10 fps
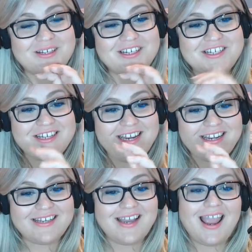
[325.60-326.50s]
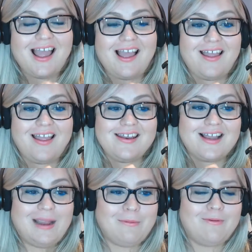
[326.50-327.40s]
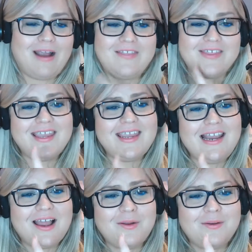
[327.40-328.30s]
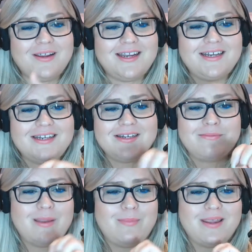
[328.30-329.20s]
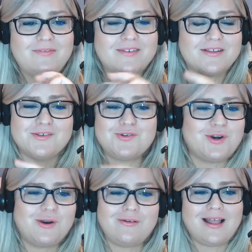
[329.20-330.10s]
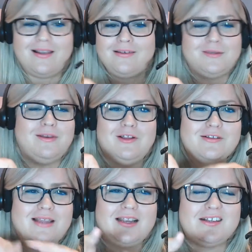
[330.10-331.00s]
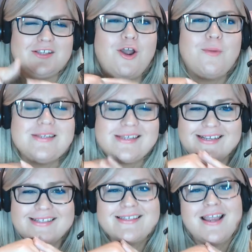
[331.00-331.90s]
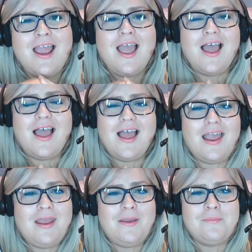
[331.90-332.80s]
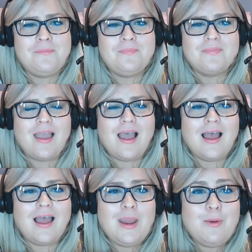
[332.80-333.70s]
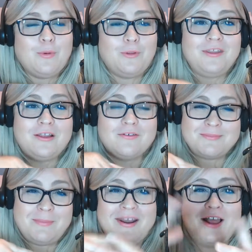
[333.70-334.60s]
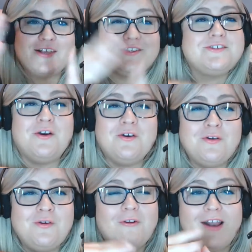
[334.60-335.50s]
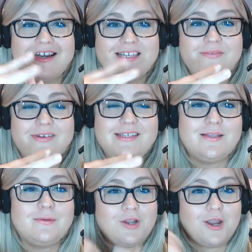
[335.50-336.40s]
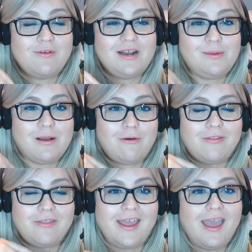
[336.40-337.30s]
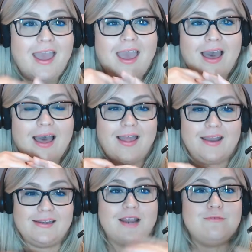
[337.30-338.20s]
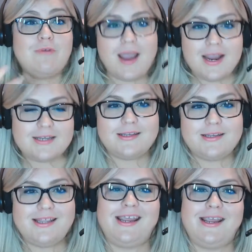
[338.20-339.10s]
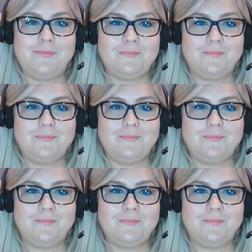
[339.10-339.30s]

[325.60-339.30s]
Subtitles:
sheet and I will write the key language. Maybe if there's a story, I'll do a little like synopsis. I will think of maybe a song or an activity that will go really well with it, and I write the